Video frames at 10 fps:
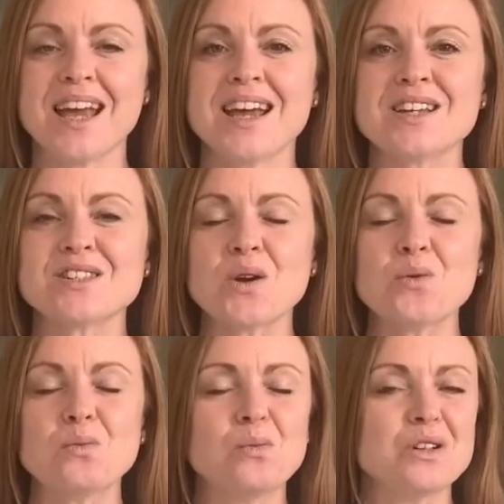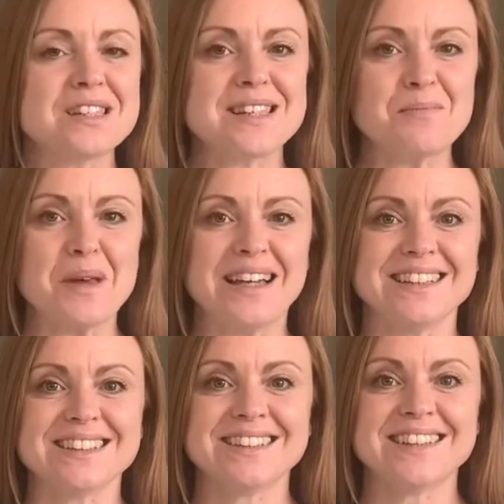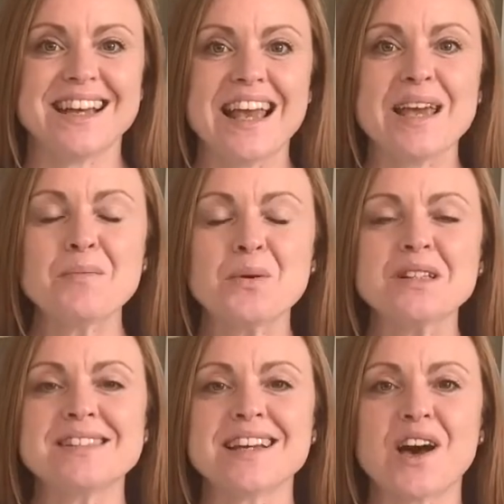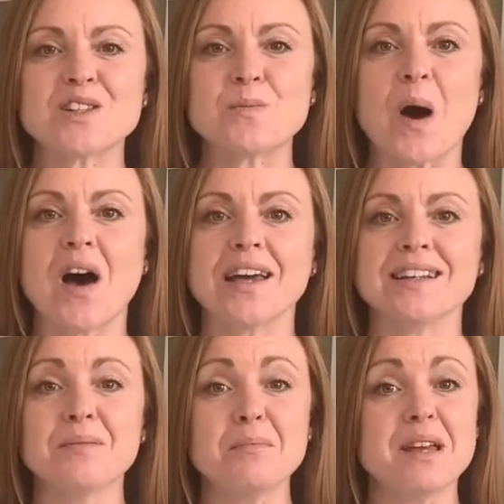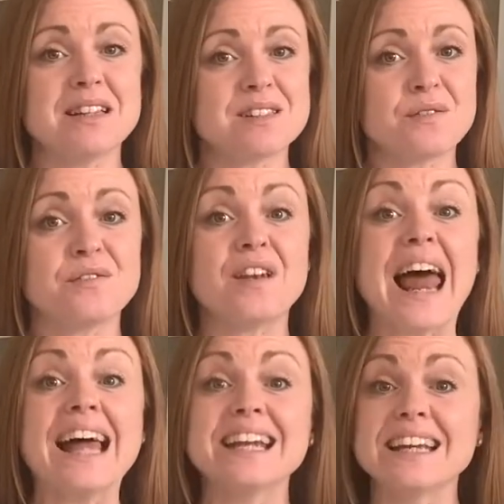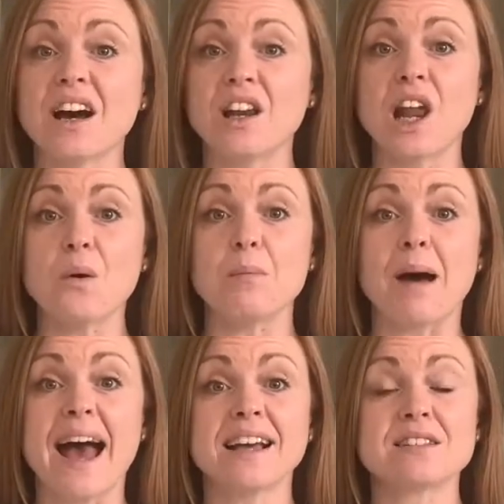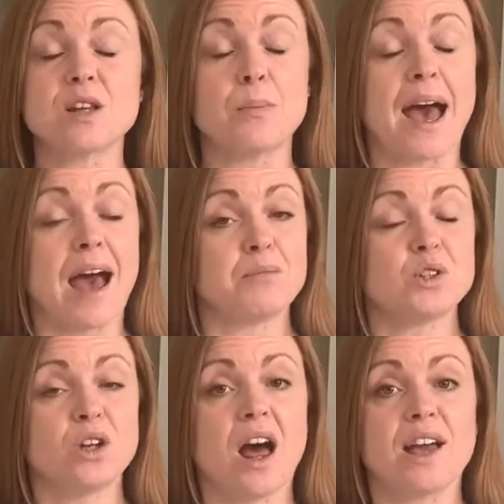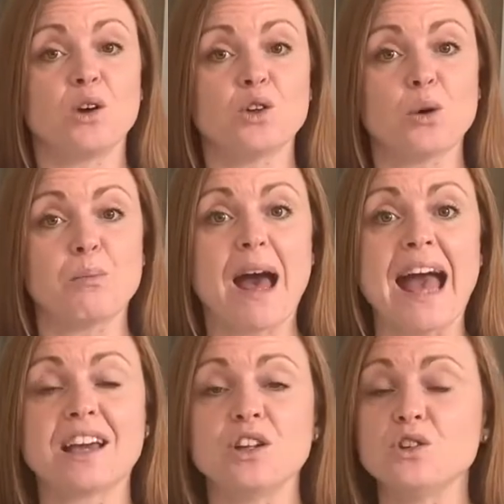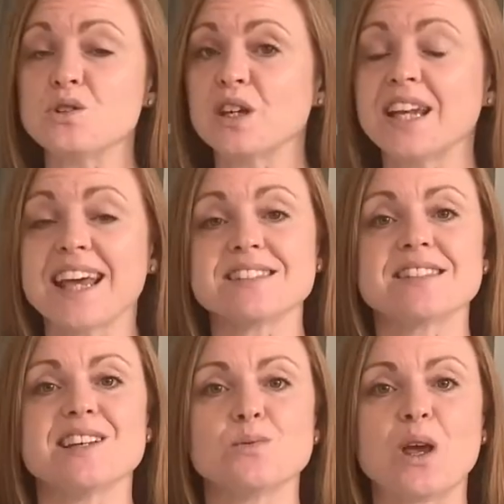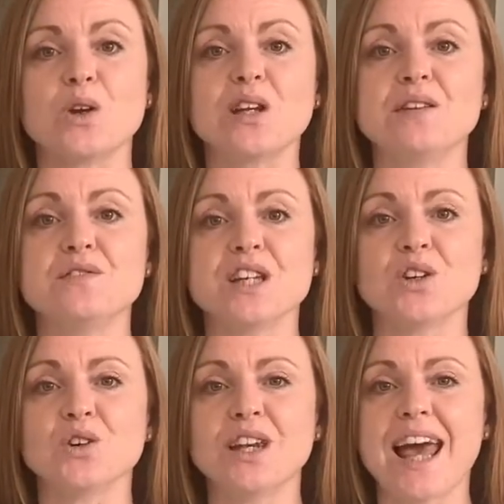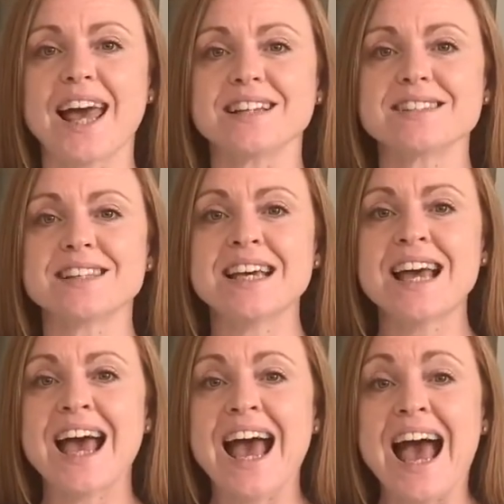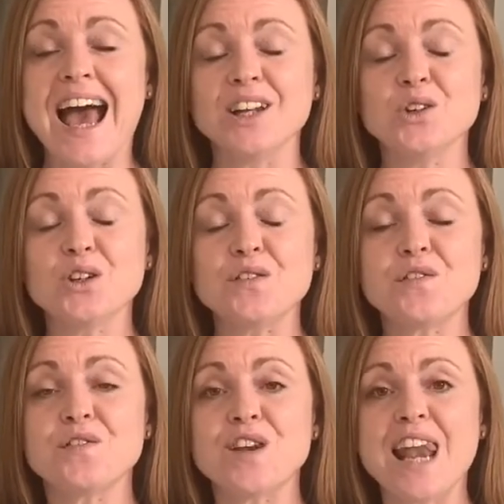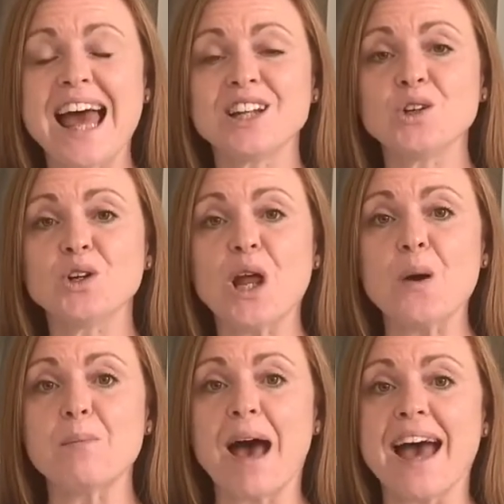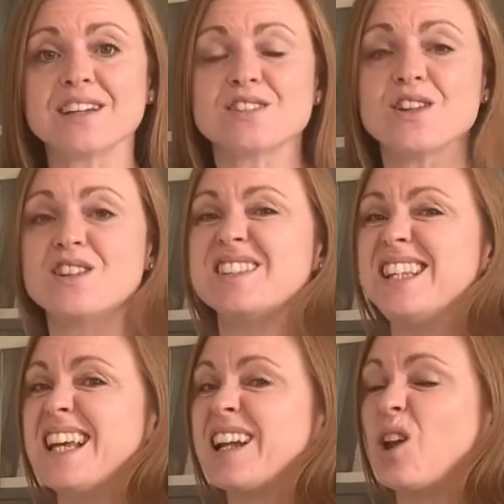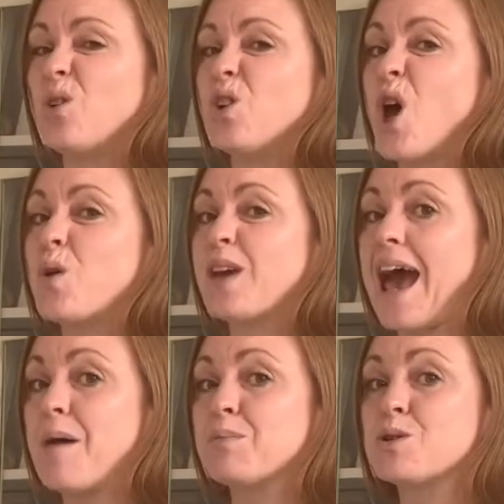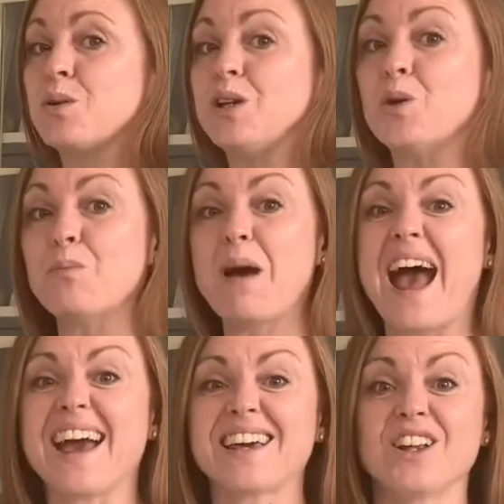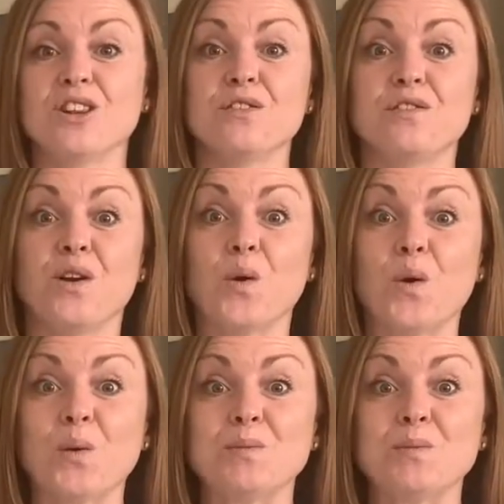So what does it mean? Imprinting our spine means flattening our lower back. So perhaps you're lying on your back and you're doing an exercise where you're lifting your legs, and you're going to flatten your lower back so there's little or no gap between your back and the floor.